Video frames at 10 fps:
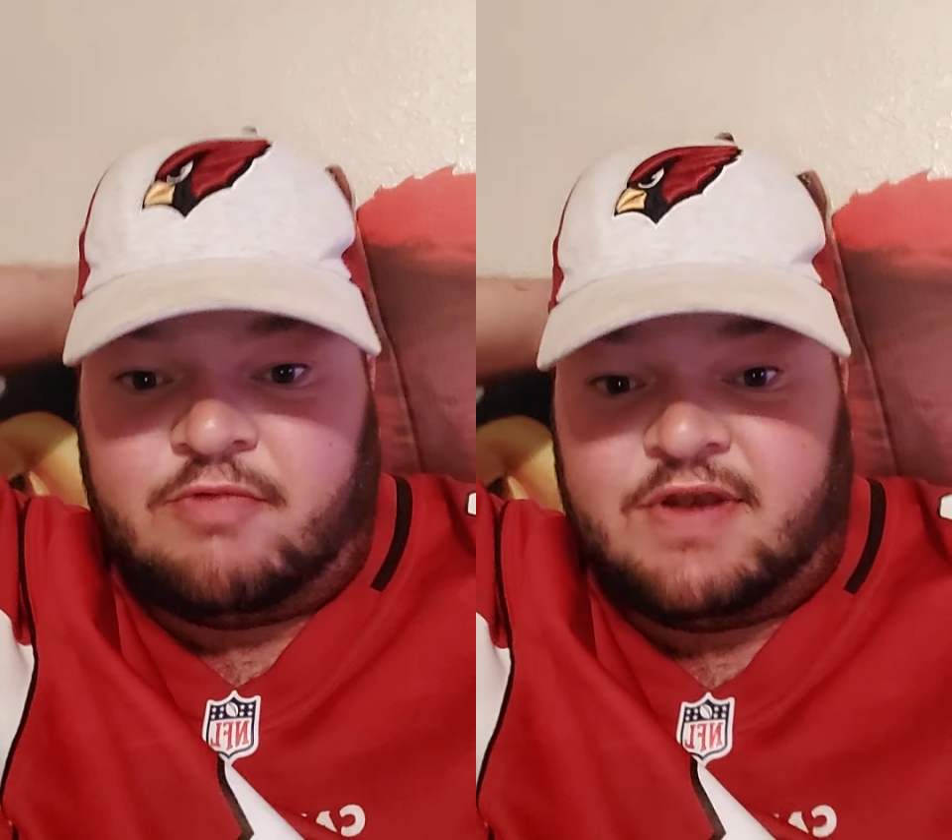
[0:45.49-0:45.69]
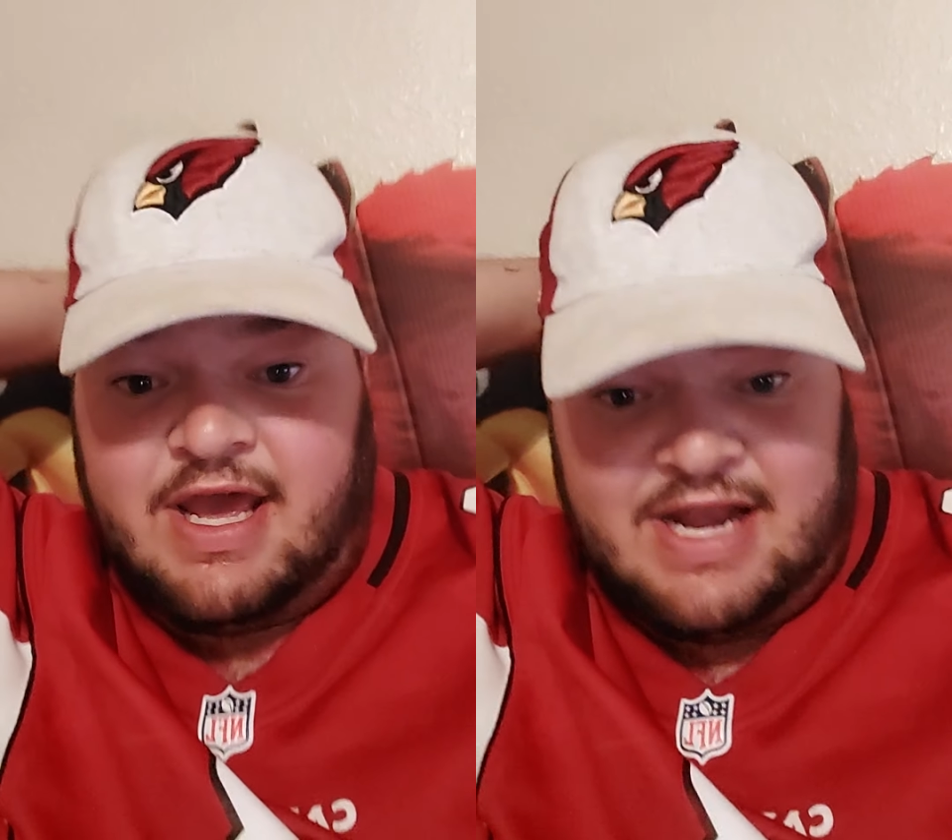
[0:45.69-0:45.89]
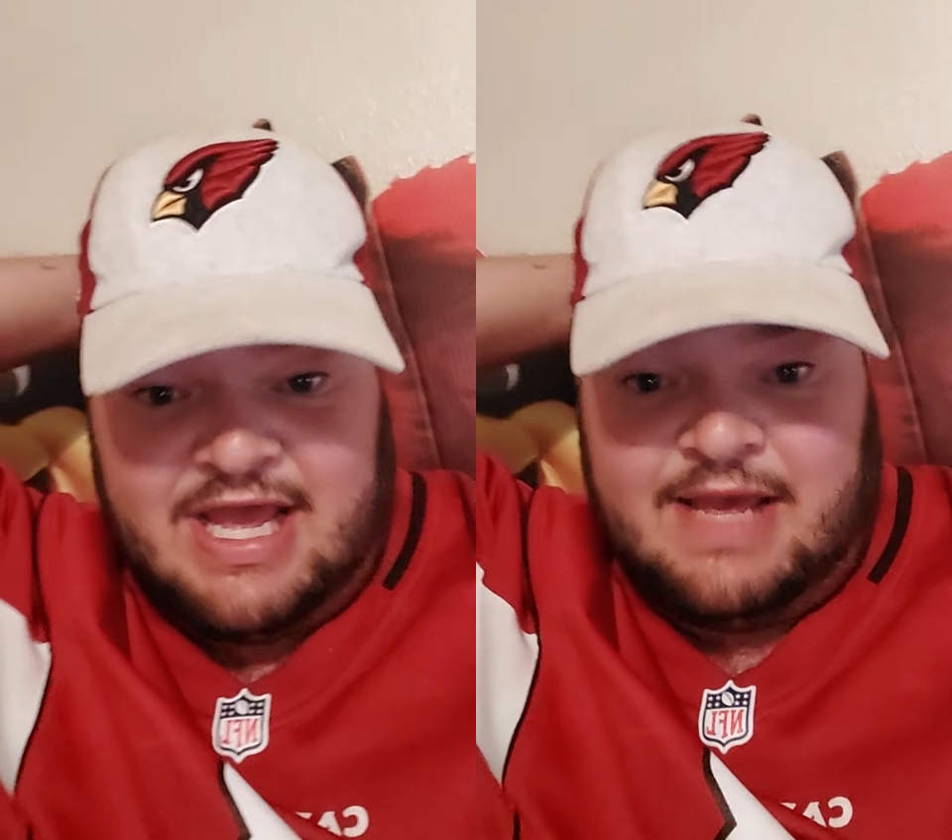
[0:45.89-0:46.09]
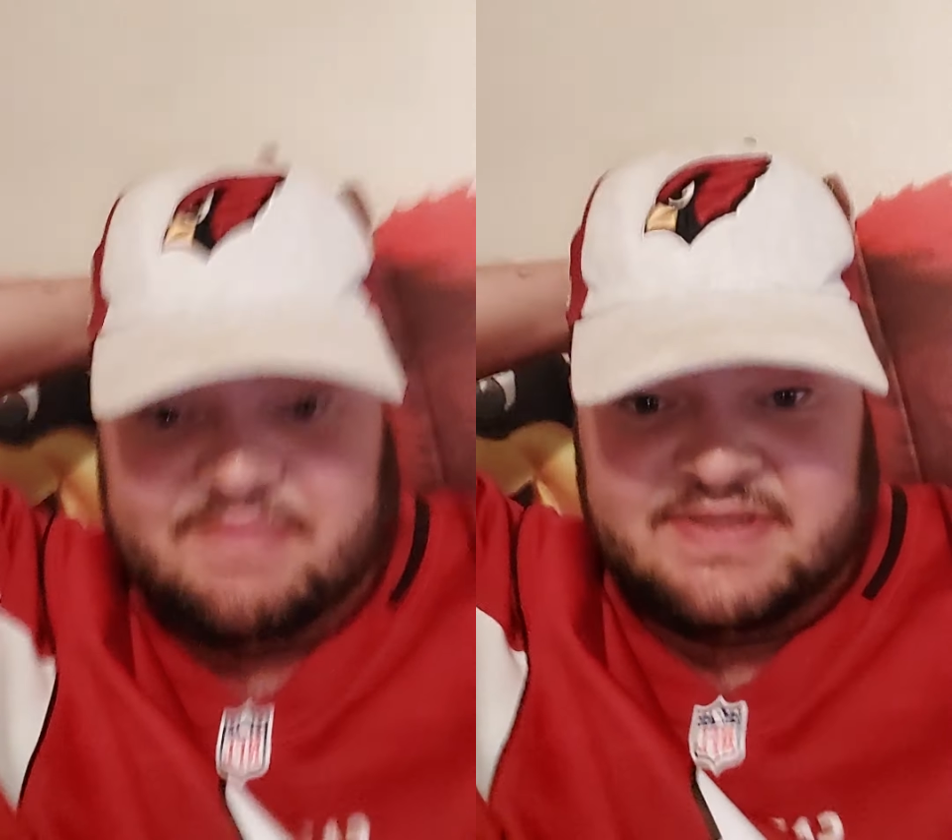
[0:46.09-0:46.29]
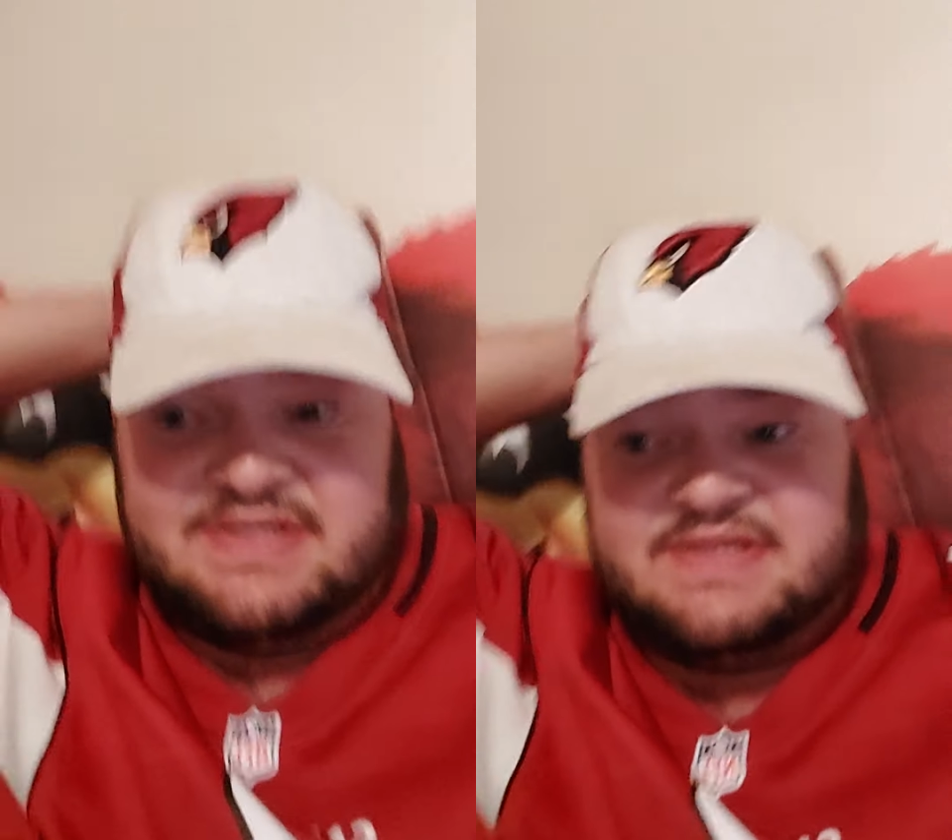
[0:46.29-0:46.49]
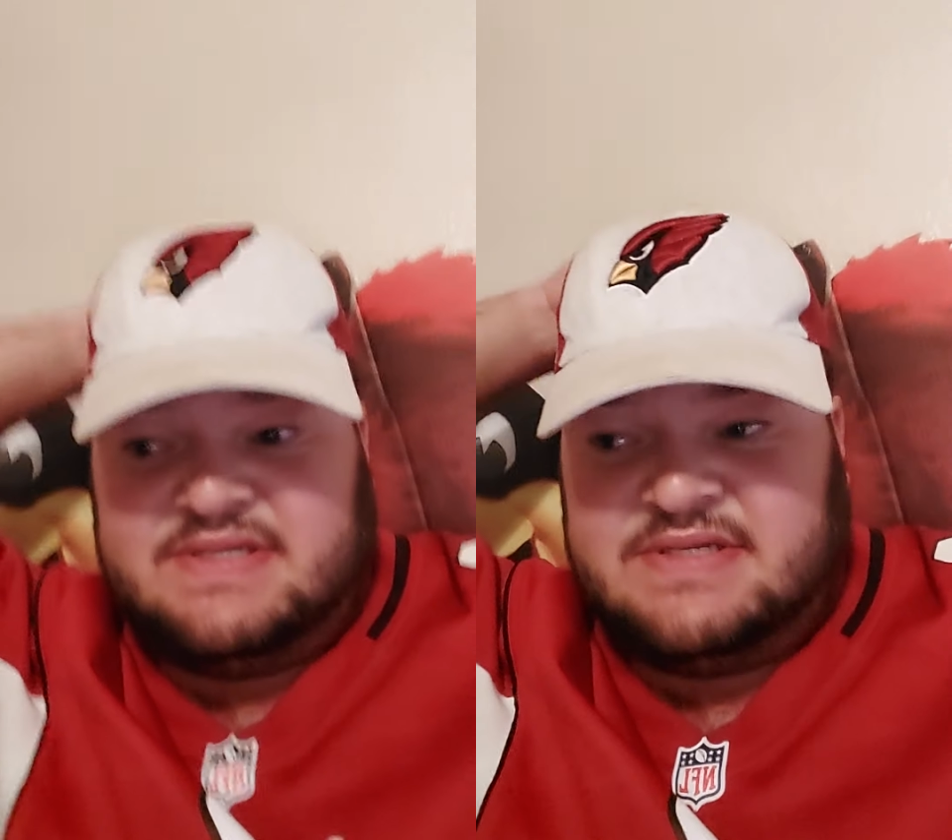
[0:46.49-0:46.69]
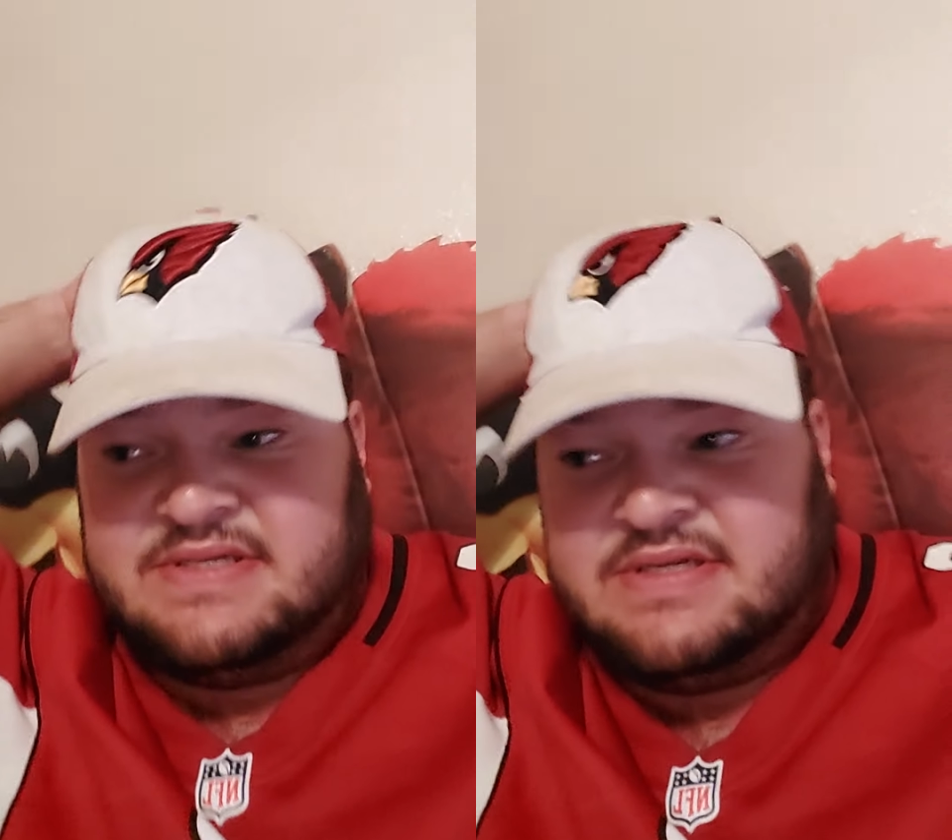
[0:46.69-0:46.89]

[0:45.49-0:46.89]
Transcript: when that happens,